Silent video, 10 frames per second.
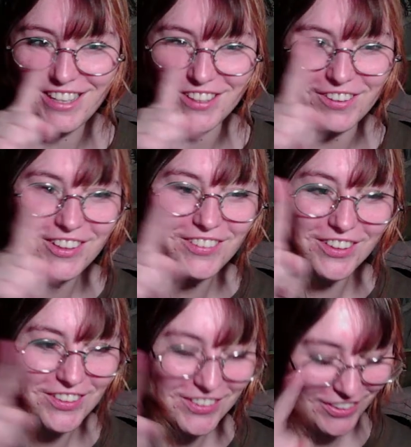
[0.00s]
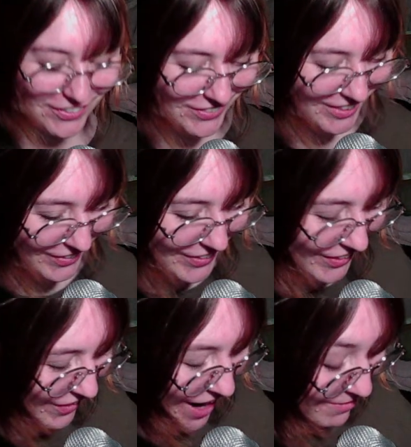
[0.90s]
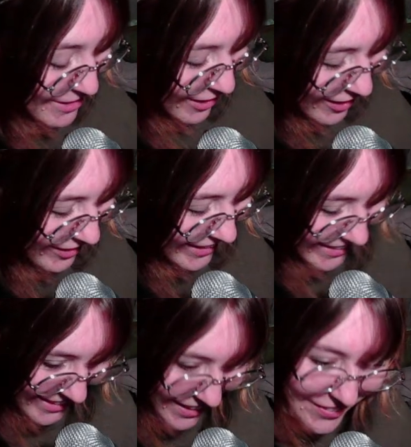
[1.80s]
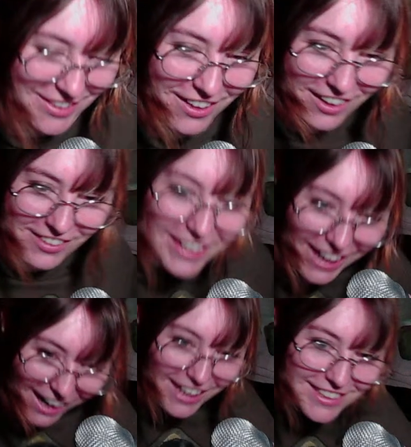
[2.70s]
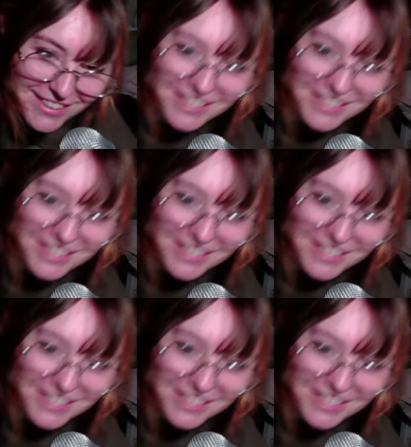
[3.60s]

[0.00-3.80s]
No. I'm sorry, guys.